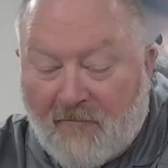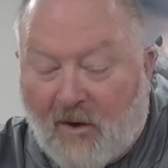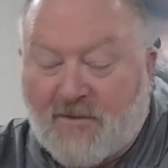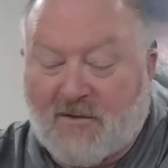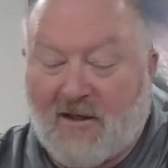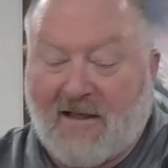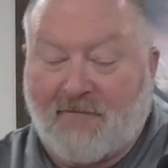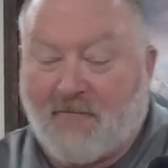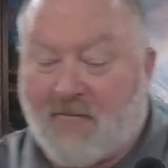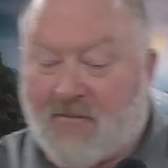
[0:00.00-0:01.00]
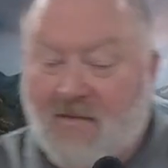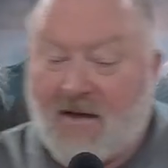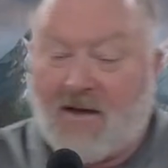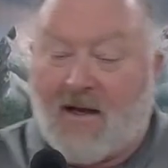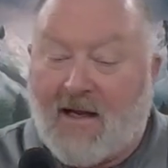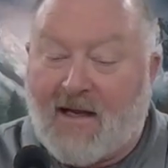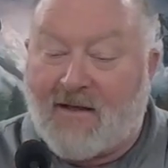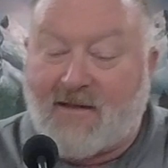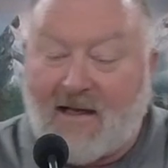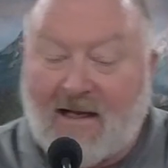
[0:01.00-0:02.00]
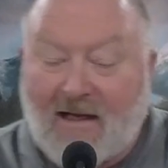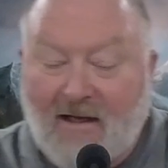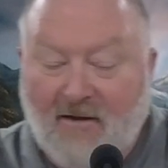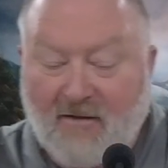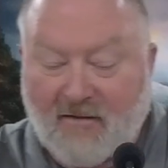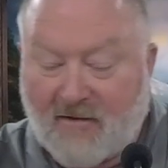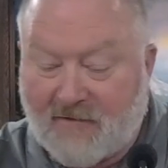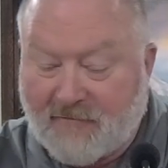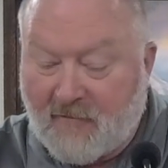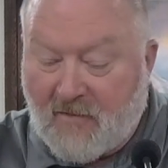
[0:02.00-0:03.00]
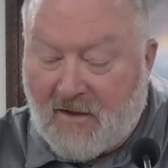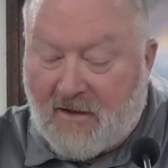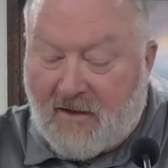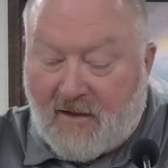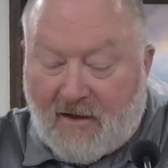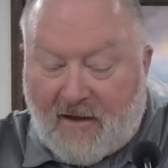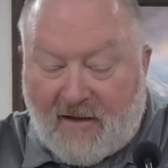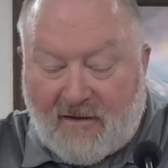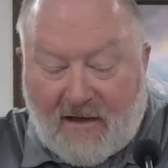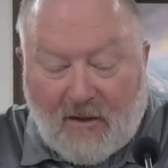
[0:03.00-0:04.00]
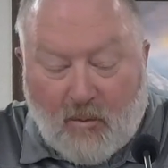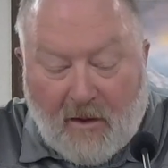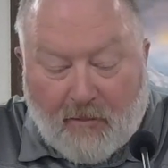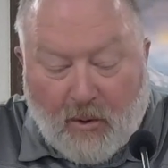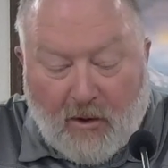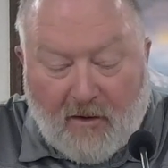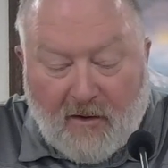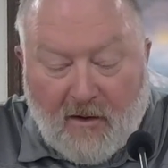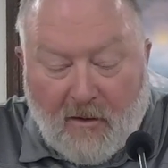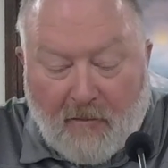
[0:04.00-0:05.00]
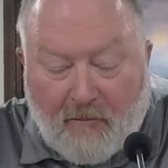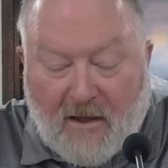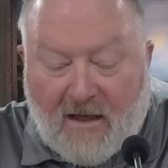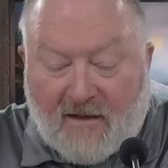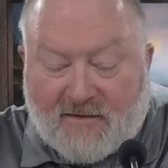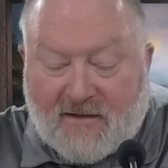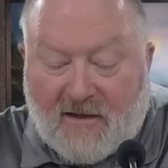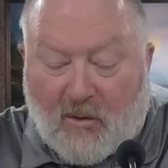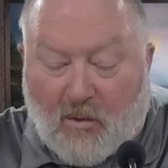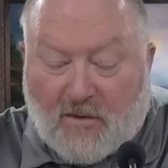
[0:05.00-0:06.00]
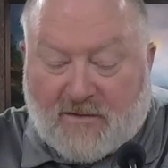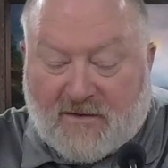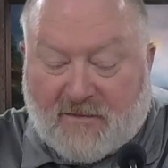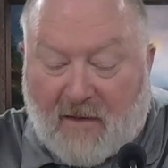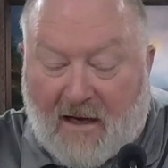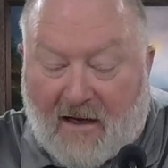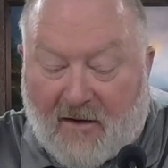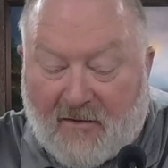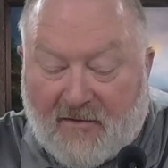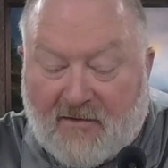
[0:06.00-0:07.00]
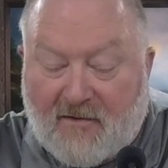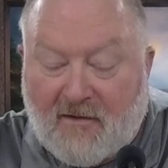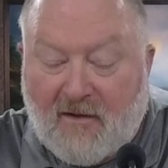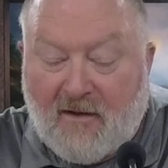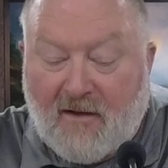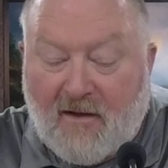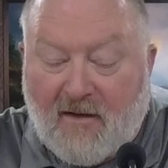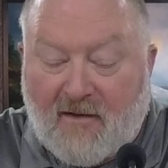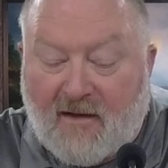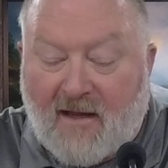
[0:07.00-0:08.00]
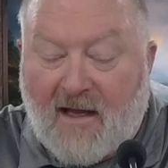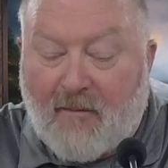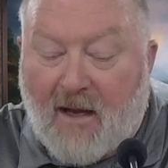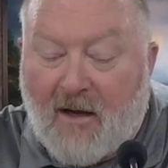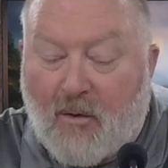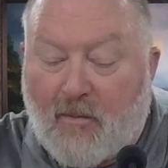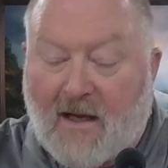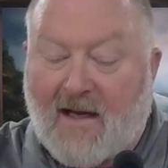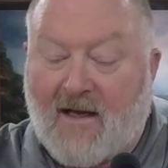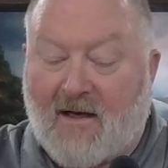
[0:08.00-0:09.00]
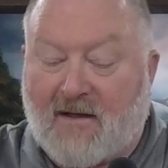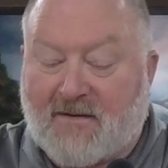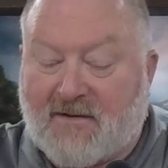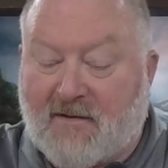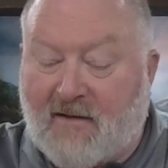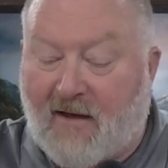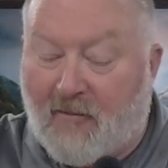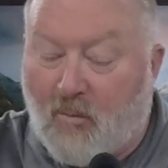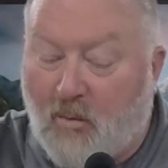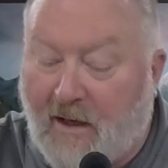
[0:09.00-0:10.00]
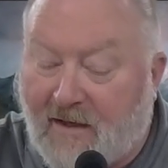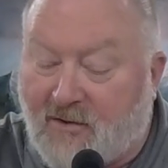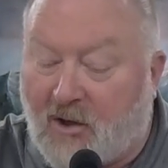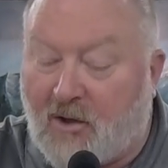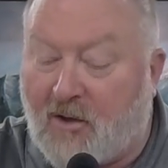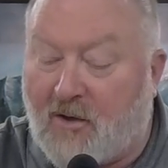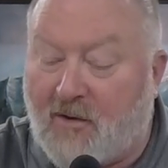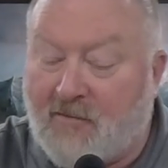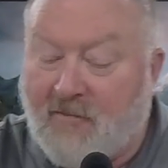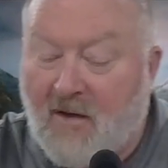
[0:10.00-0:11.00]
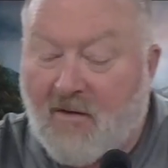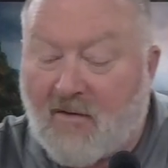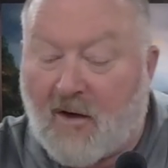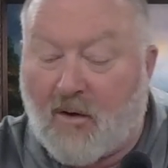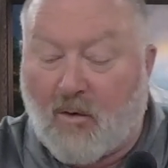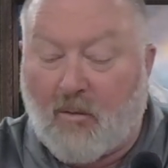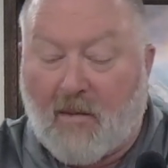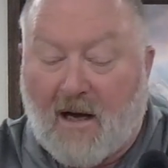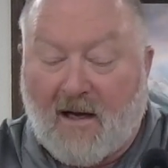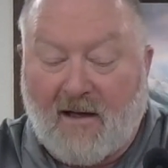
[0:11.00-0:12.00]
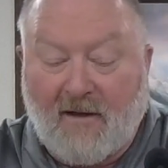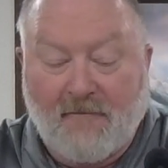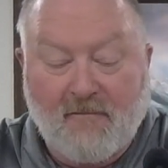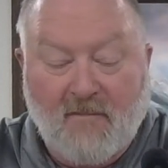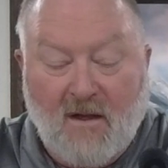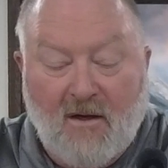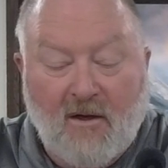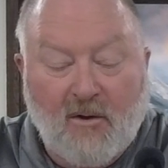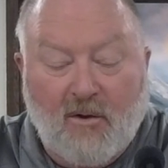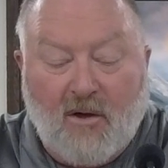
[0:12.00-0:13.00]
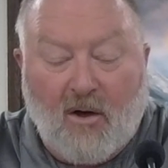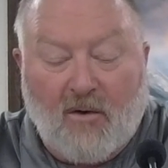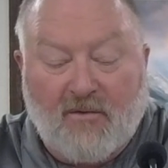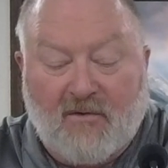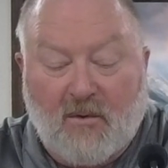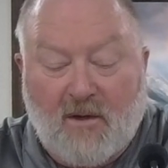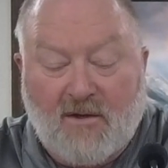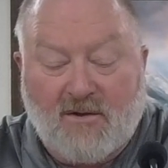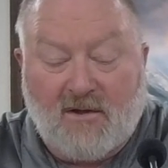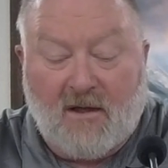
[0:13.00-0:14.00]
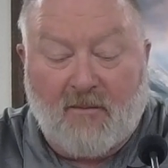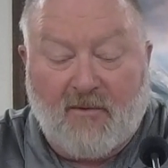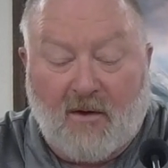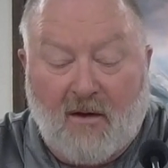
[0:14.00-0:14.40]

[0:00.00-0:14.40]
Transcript: Verse 3. Indeed, indeed, we put bits in horses' mouths that they may obey us, and we turn their whole body. Look also at ships.